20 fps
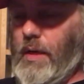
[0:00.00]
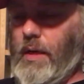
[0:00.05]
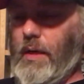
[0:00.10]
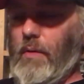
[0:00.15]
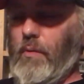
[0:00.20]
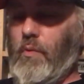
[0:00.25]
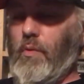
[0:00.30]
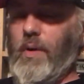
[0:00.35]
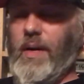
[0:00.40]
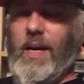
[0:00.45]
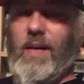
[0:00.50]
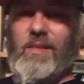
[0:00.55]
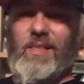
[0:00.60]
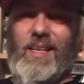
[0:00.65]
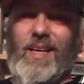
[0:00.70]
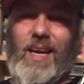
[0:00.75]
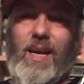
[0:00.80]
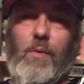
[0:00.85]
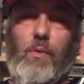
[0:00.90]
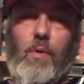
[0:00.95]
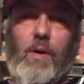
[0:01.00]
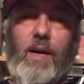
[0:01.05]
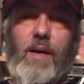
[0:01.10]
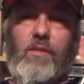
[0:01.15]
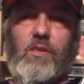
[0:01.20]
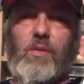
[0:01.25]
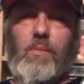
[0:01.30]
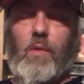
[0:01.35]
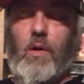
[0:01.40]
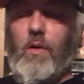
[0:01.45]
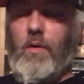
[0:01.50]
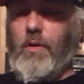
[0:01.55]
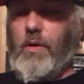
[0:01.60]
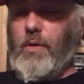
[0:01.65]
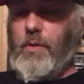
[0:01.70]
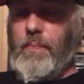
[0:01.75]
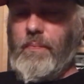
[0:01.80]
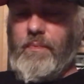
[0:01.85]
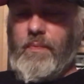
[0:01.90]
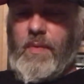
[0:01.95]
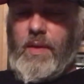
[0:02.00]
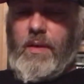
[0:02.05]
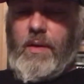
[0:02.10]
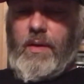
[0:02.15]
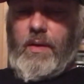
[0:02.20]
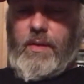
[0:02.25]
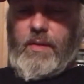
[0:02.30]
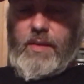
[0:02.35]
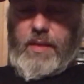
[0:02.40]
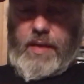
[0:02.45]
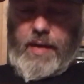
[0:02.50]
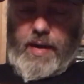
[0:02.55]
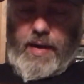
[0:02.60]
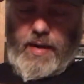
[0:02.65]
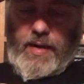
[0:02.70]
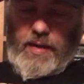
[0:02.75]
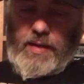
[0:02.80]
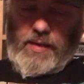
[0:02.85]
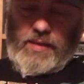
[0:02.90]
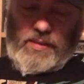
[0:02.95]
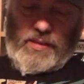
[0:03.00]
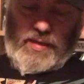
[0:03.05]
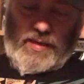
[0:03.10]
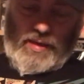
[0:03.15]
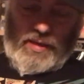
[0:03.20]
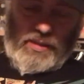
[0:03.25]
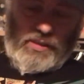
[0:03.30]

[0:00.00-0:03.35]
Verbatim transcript: one out today, one out tomorrow. Today is the